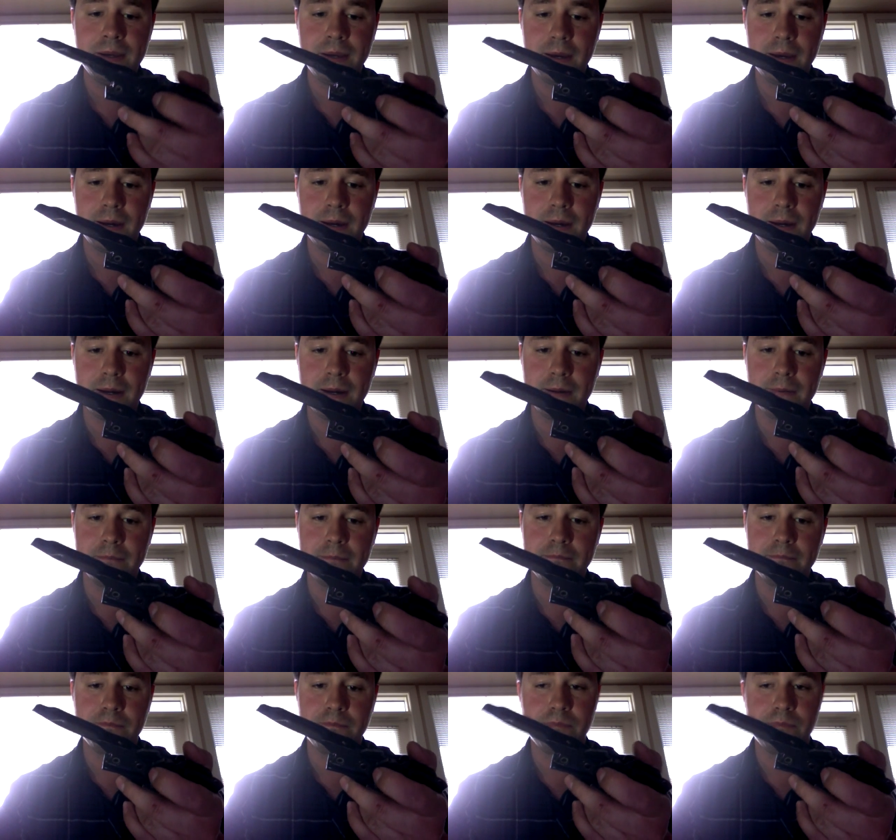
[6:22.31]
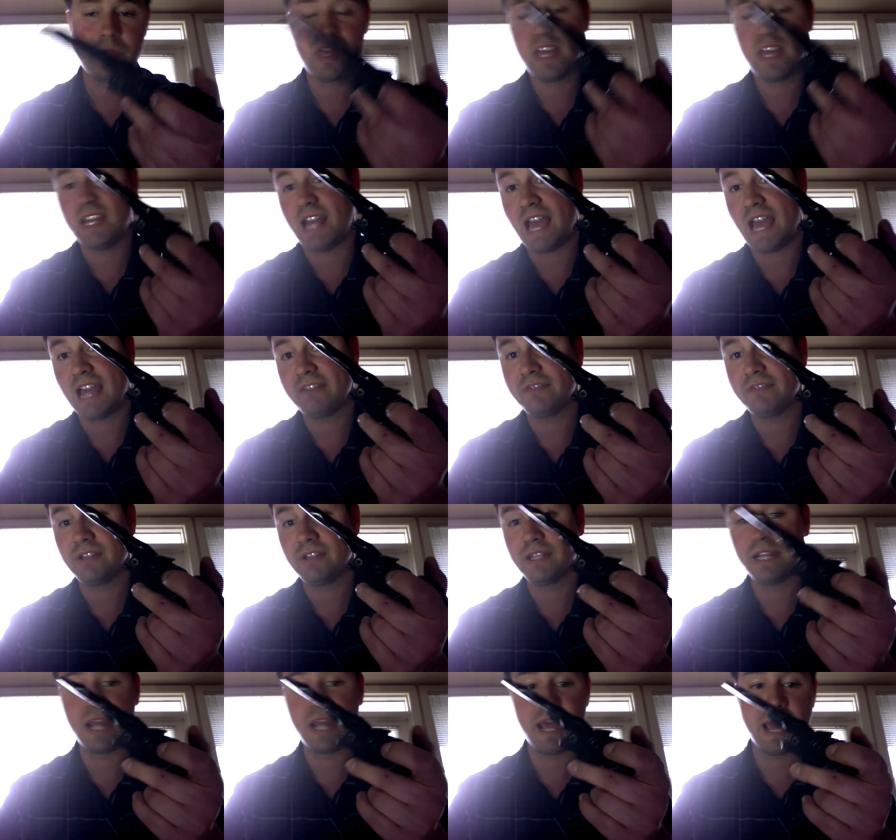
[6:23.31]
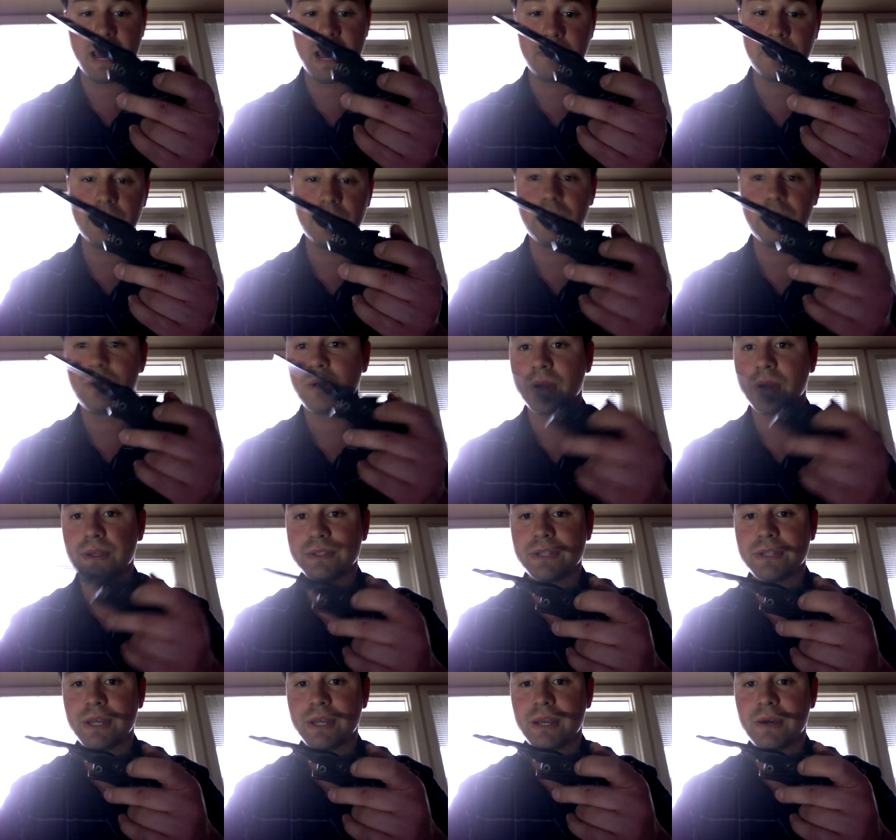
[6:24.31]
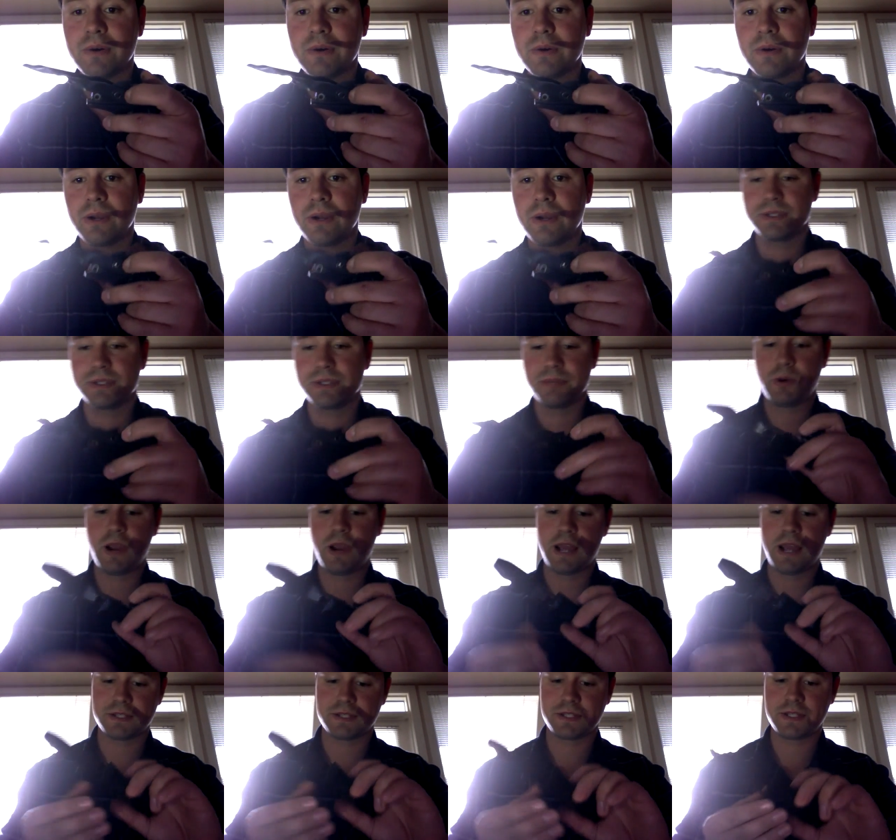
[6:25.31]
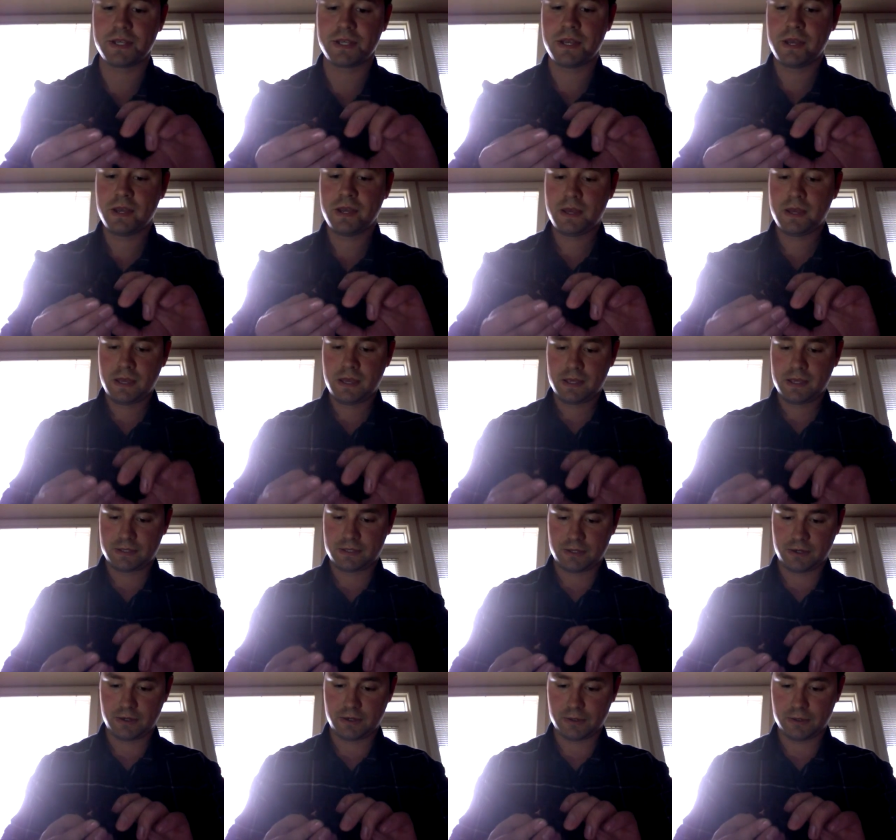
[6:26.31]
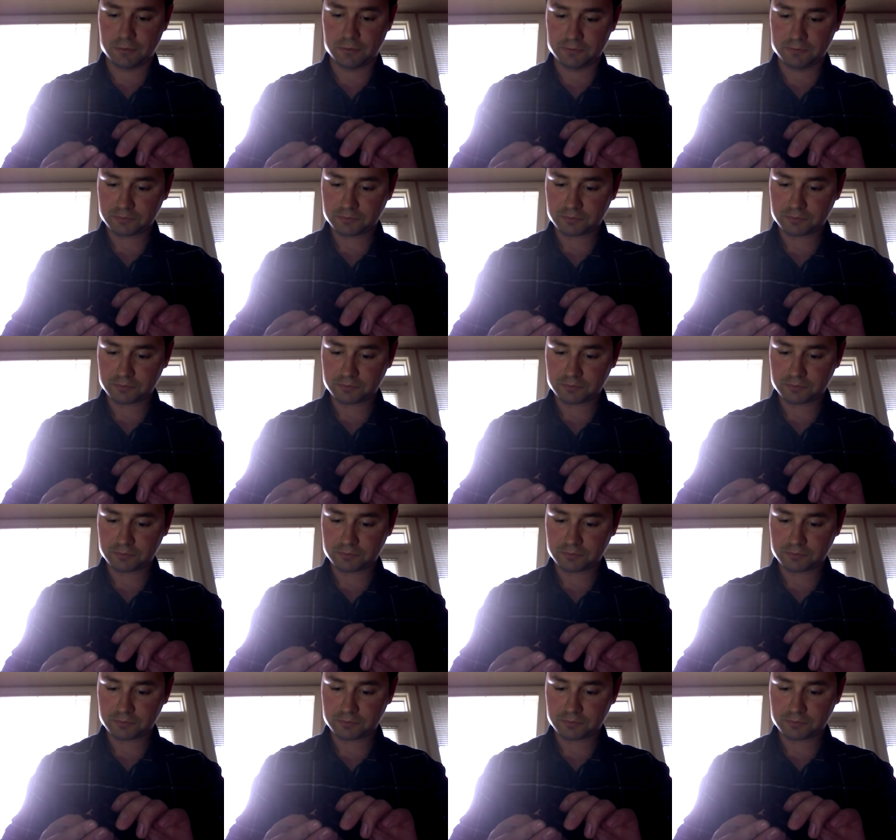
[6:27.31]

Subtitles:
an anvil and a hammer, or else a press. So